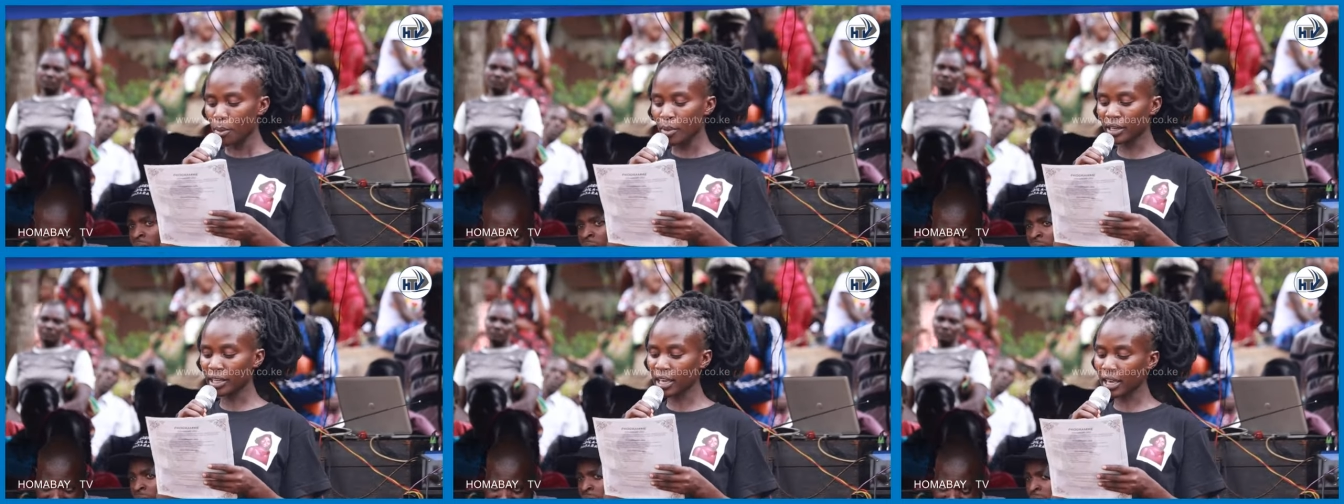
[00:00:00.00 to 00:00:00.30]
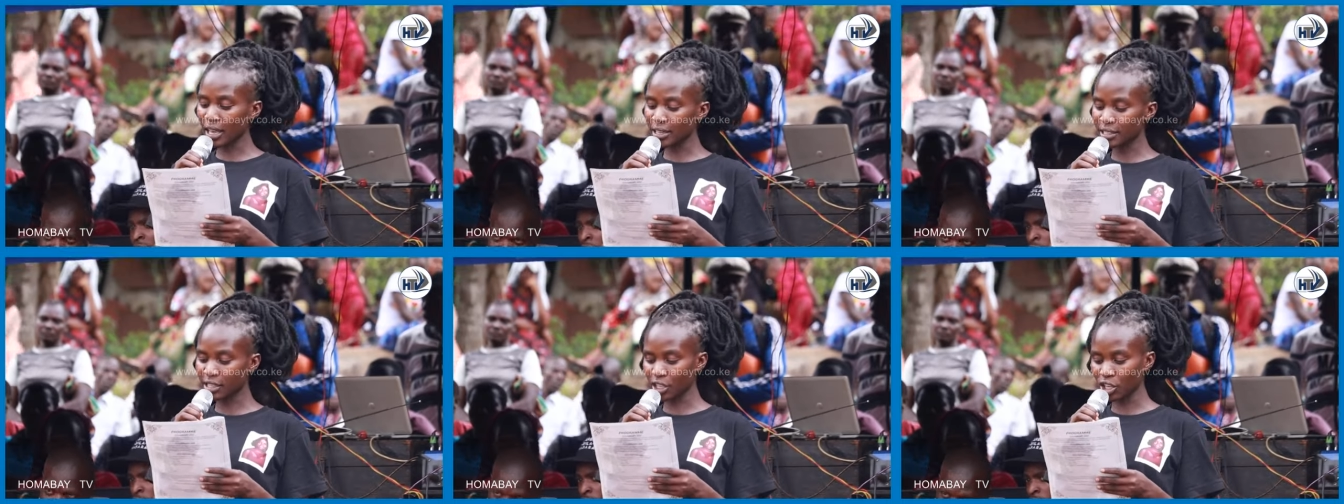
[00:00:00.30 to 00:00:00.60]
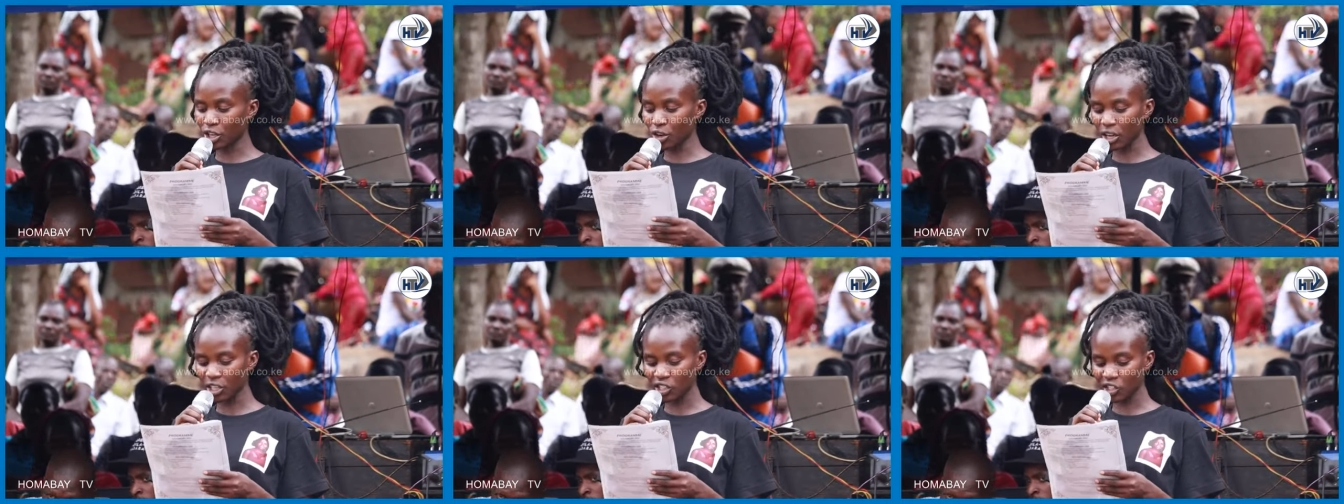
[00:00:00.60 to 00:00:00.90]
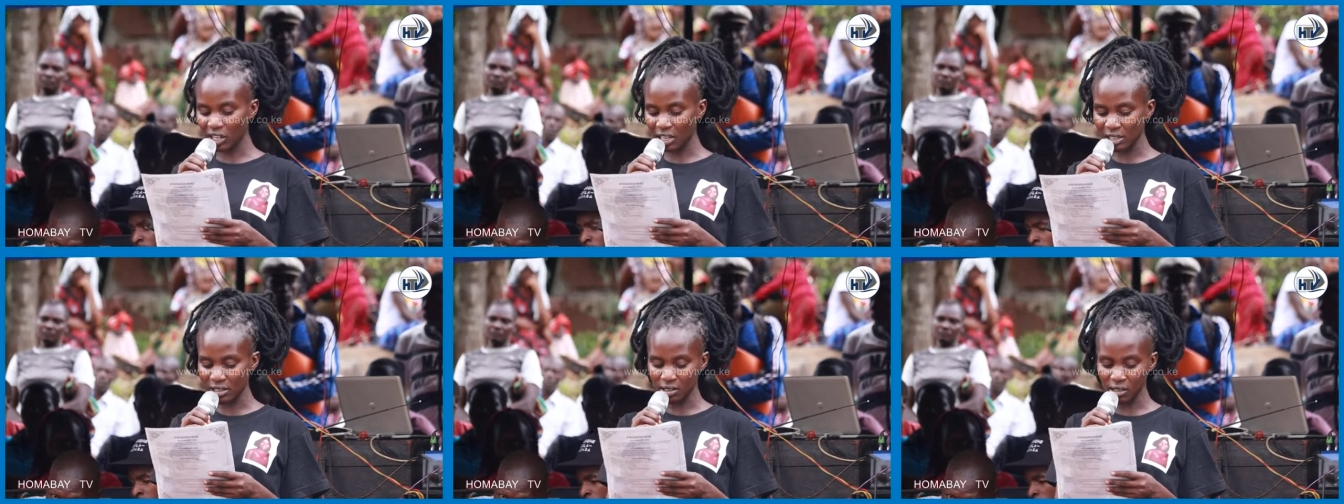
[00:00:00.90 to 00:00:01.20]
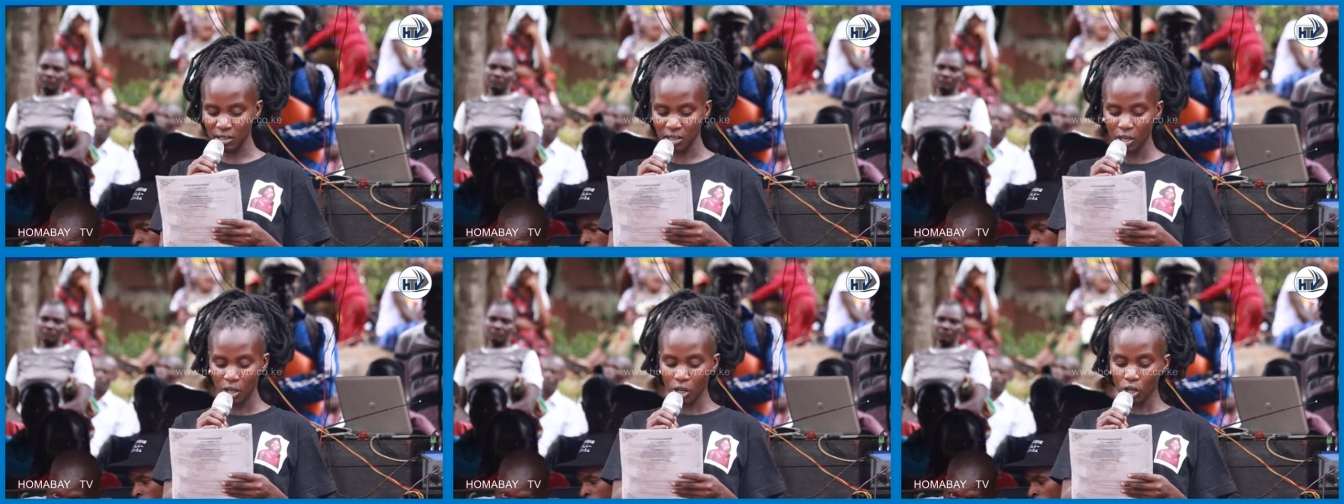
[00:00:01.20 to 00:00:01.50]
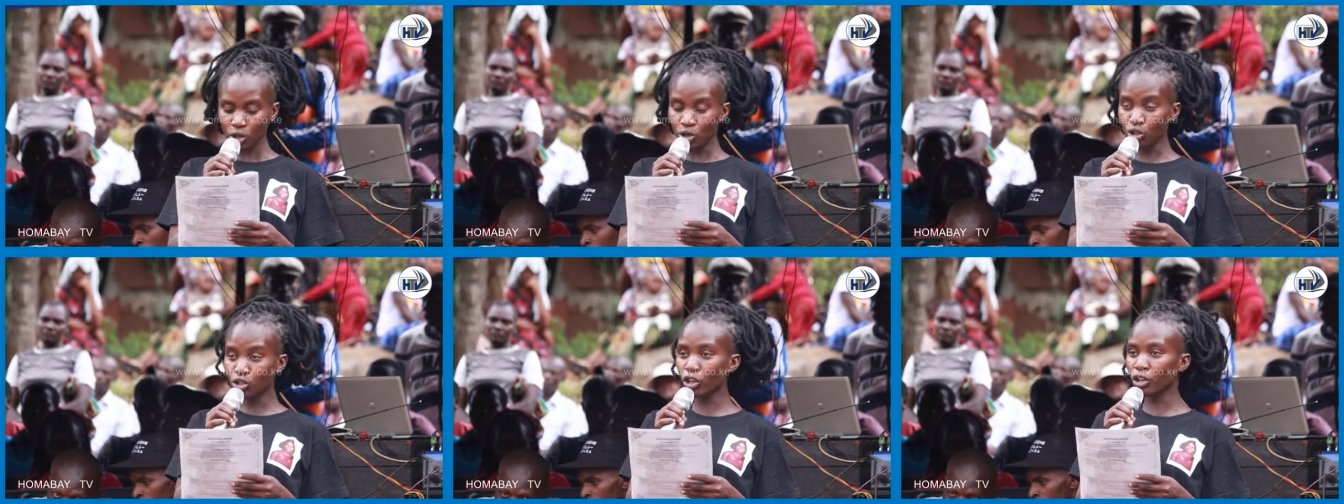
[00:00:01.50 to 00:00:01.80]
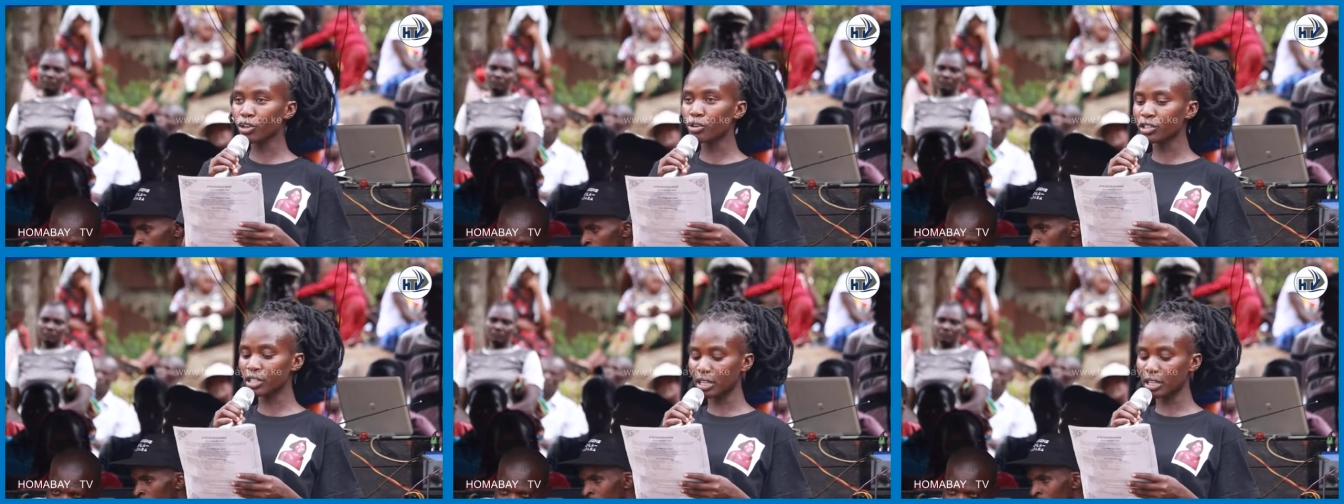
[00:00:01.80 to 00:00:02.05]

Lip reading: making a secure chance to join